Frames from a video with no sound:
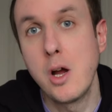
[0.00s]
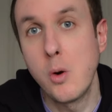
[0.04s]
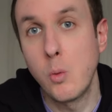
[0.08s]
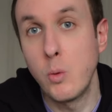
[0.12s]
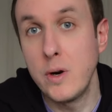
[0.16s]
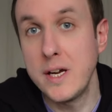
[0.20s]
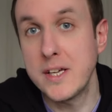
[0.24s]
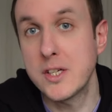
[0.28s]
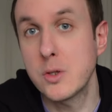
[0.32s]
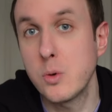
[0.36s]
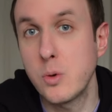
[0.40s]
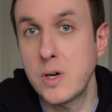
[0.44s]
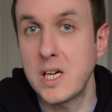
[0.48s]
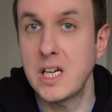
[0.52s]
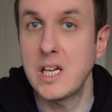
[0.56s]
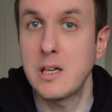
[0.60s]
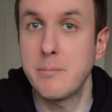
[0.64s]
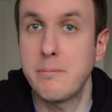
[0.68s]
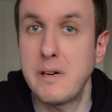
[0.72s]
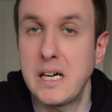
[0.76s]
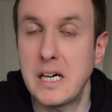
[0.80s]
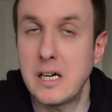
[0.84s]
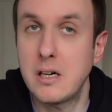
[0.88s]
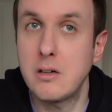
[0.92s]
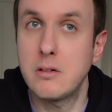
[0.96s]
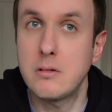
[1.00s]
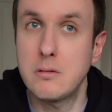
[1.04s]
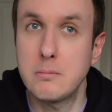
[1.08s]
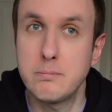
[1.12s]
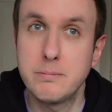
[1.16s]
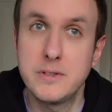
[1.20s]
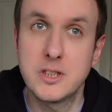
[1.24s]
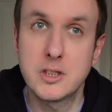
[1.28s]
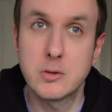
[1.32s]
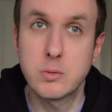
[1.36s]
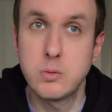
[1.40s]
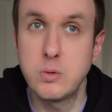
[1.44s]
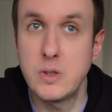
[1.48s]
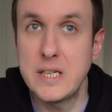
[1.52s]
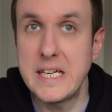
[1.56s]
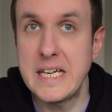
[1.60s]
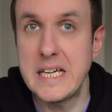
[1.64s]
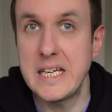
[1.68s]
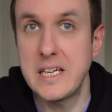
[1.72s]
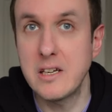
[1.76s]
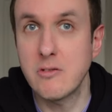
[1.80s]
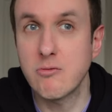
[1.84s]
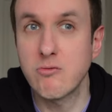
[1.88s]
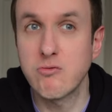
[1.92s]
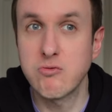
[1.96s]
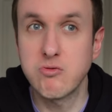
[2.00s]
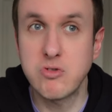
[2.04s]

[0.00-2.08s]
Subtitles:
we're talking about between